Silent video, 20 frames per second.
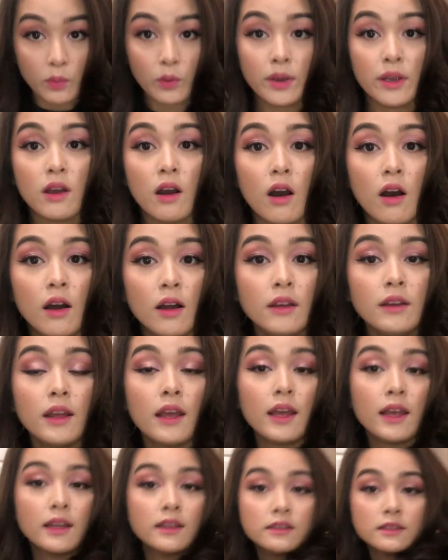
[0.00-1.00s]
boy on,
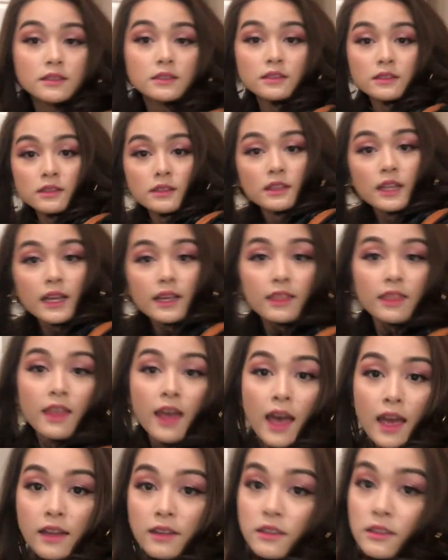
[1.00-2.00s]
and like
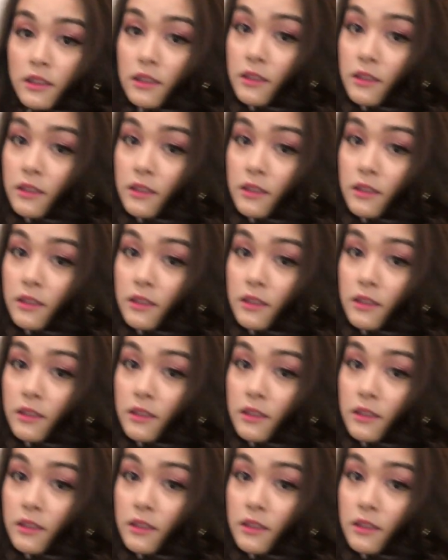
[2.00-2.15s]
that,